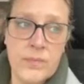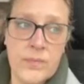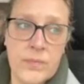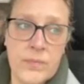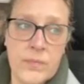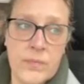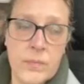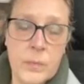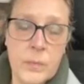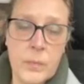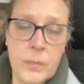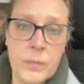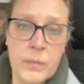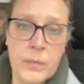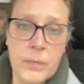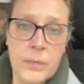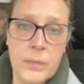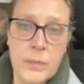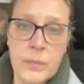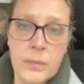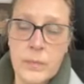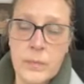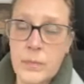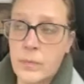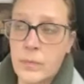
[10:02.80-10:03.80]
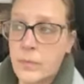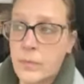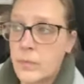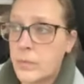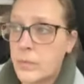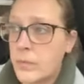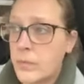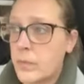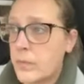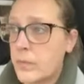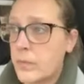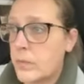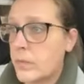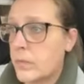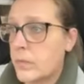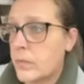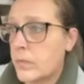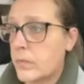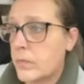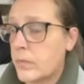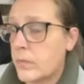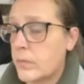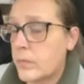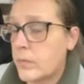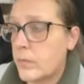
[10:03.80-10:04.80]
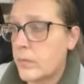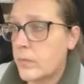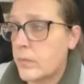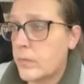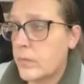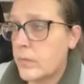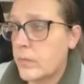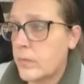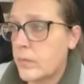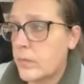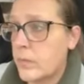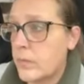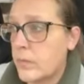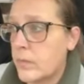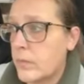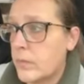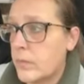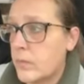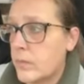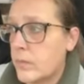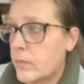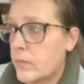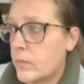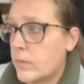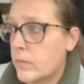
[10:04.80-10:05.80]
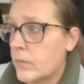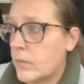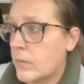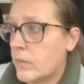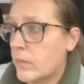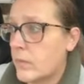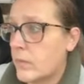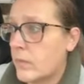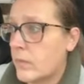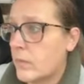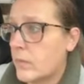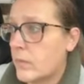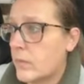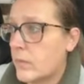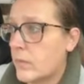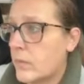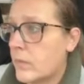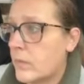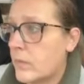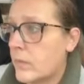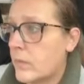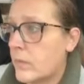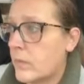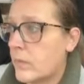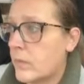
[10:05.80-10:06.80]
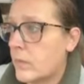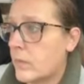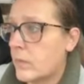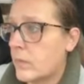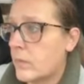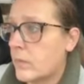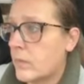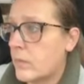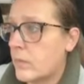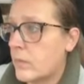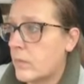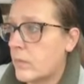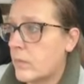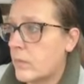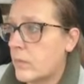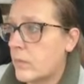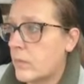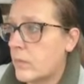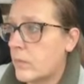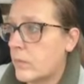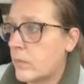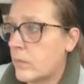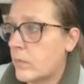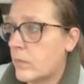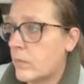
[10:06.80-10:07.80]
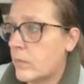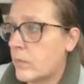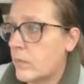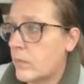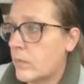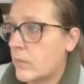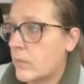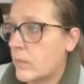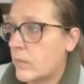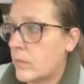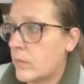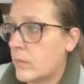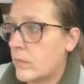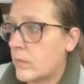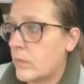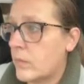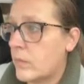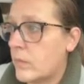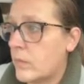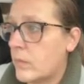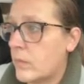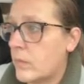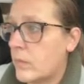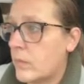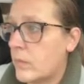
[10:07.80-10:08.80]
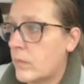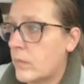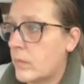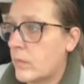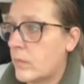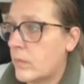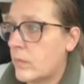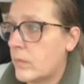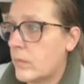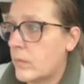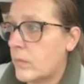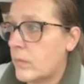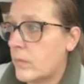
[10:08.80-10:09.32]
No words are spoken by the person on screen.